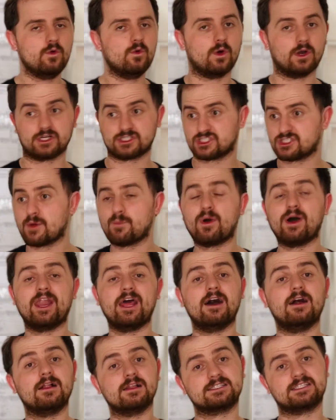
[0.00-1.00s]
or someone
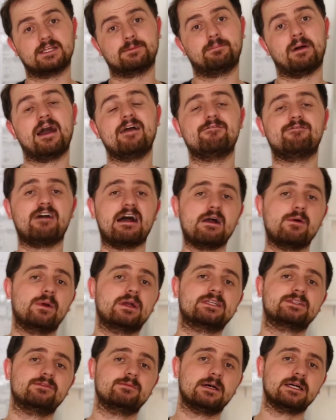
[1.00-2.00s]
else is buying
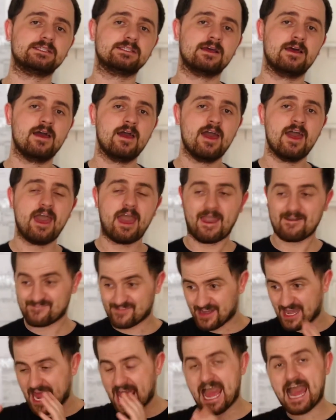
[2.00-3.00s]
fireworks from us, if
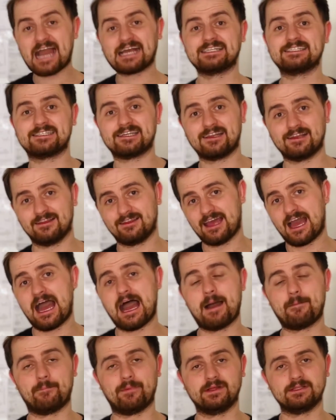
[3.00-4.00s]
an accident
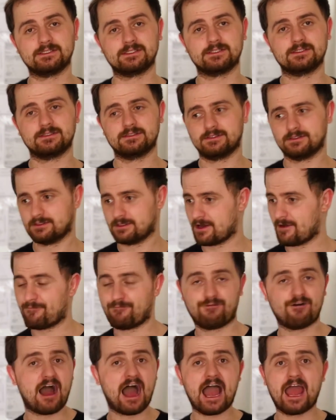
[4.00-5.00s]
happens, a
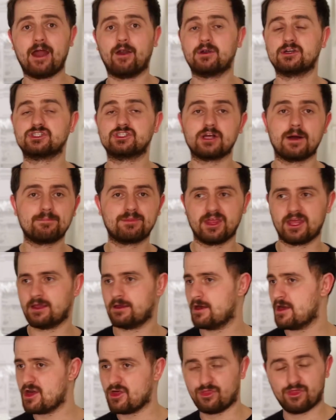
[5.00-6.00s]
fire or
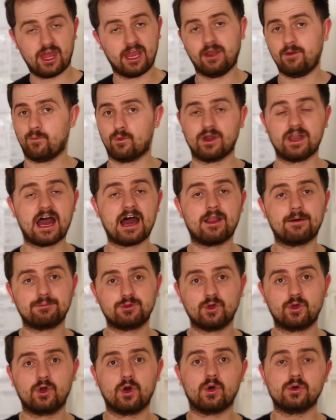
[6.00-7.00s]
something, we're not up
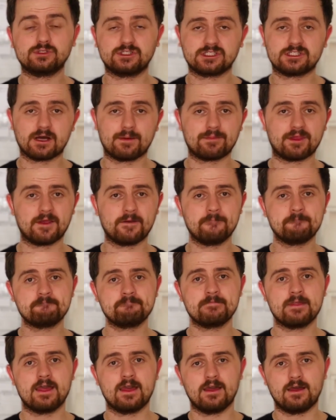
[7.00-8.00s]
to code something,
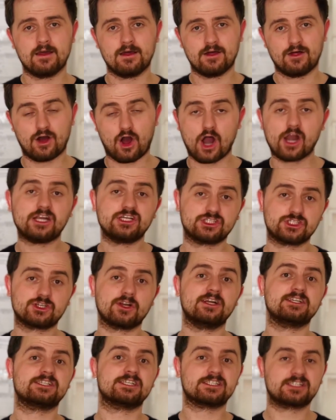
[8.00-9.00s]
our
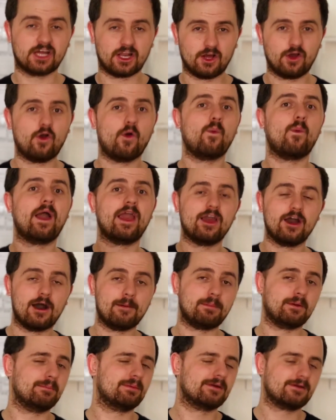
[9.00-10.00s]
insurance is gonna go way
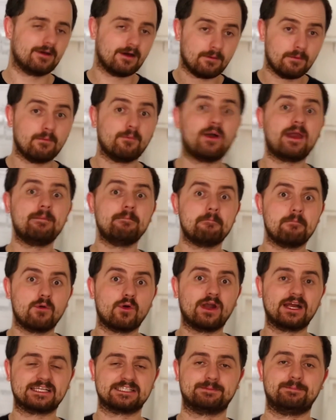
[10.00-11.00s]
up or way
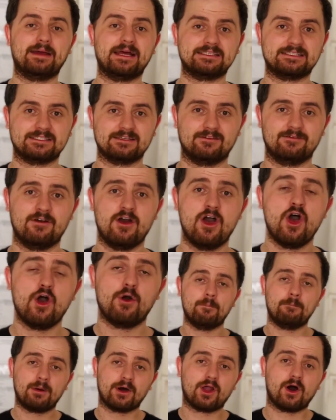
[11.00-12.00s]
more expensive.
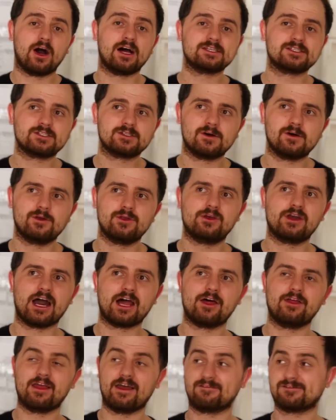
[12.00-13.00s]
But also,
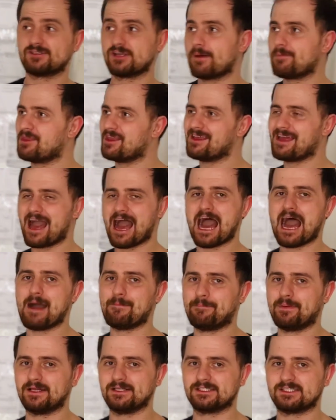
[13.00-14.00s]
if something
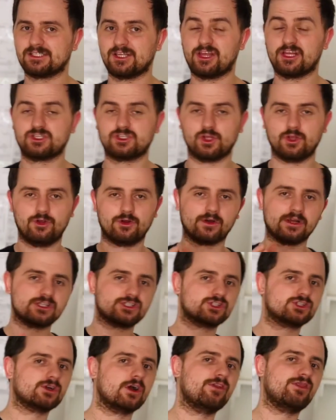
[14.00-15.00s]
happens, that you're
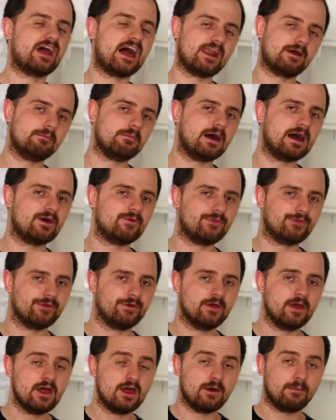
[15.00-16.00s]
insured that amount,
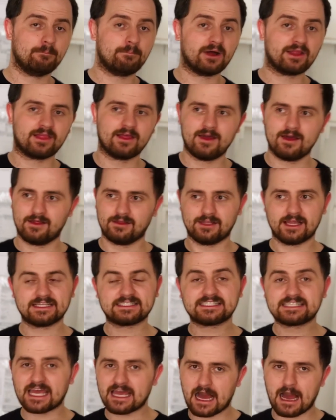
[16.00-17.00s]
but let's
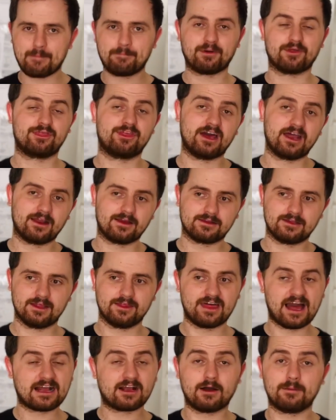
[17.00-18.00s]
say hypothetically
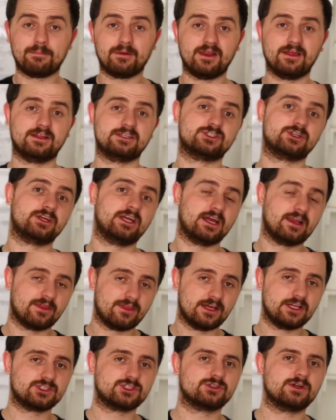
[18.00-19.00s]
that company that you're getting
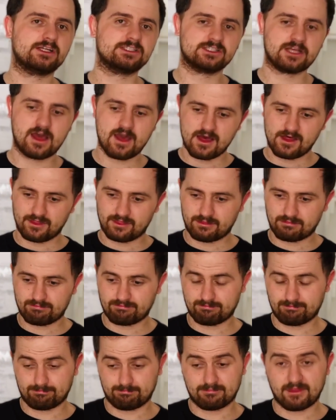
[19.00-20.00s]
the insurance,
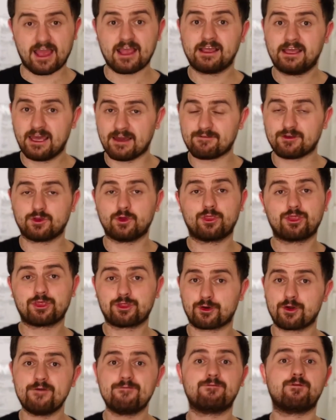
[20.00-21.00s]
they give it to
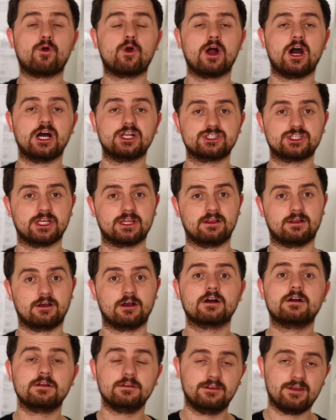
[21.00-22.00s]
300-400
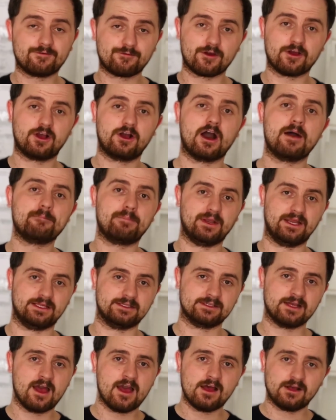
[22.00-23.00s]
different companies.
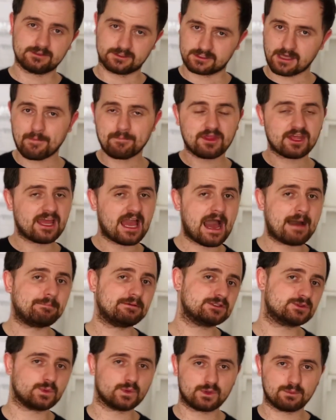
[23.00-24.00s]
Something
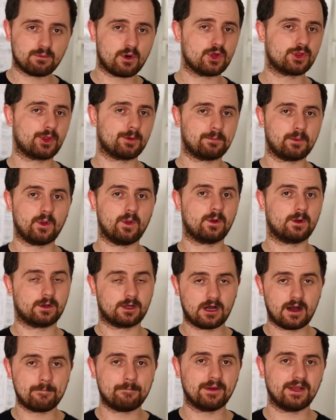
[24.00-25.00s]
happens with multiple
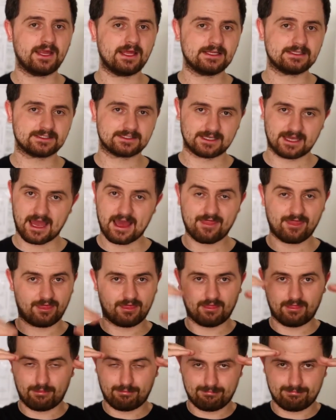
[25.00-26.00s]
companies and
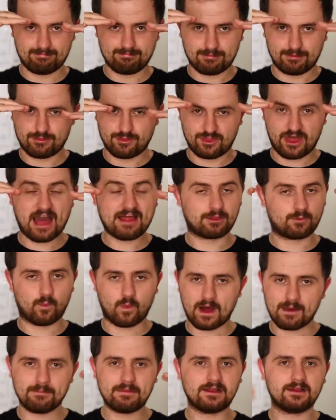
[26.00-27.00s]
that
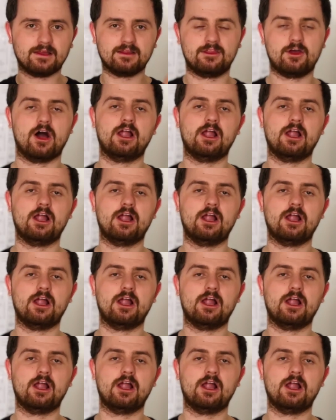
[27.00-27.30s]
$1 million